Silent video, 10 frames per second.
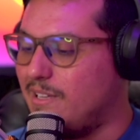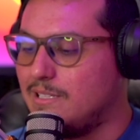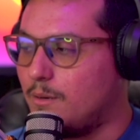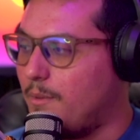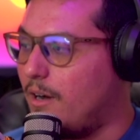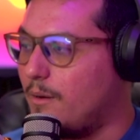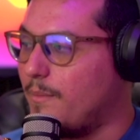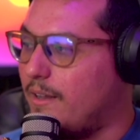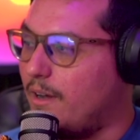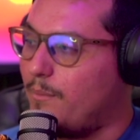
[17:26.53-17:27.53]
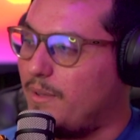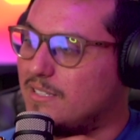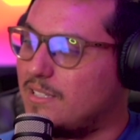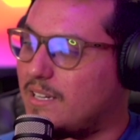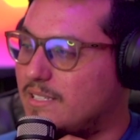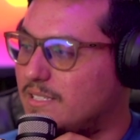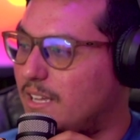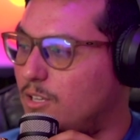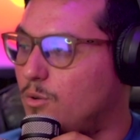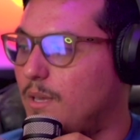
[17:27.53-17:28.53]
He's going to be odd man out because, like I
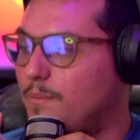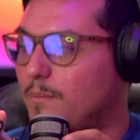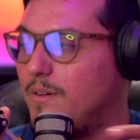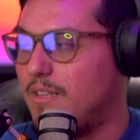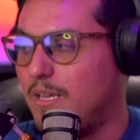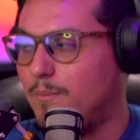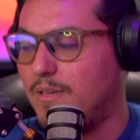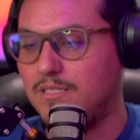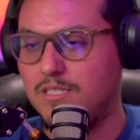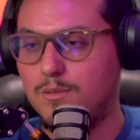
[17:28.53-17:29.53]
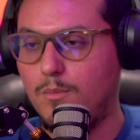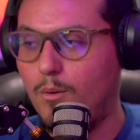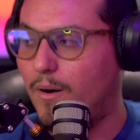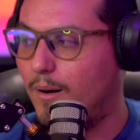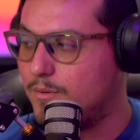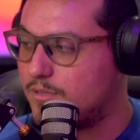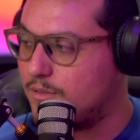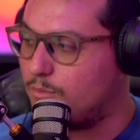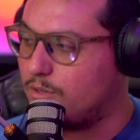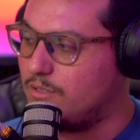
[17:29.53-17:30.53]
said, you keep the Malik Beasleys, the Mo Bambas of the
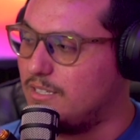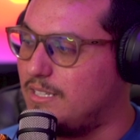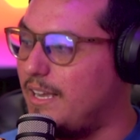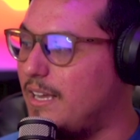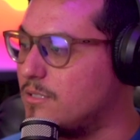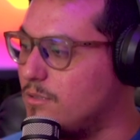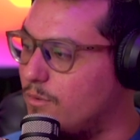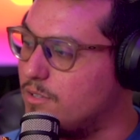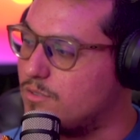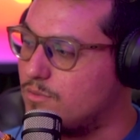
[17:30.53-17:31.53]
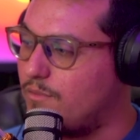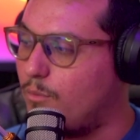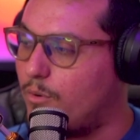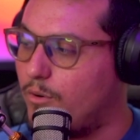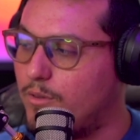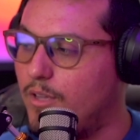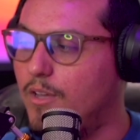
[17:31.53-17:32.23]
world, the D'Angelo Russells of the world